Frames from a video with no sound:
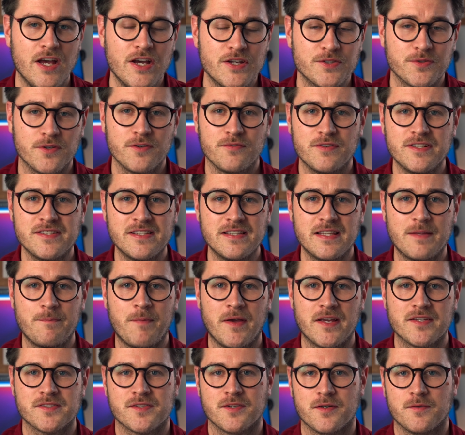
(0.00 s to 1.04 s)
So I recently
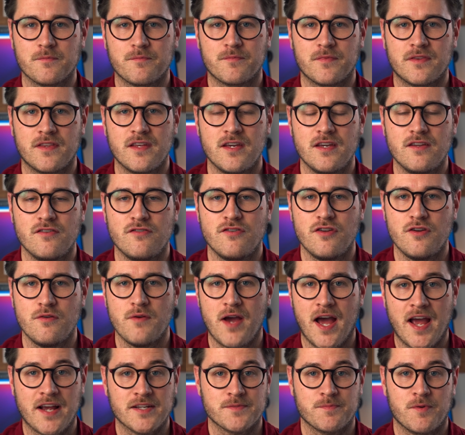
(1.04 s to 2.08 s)
picked up the new
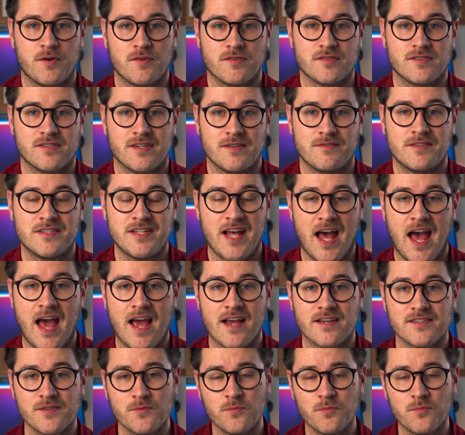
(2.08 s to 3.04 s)
Xbox Series X,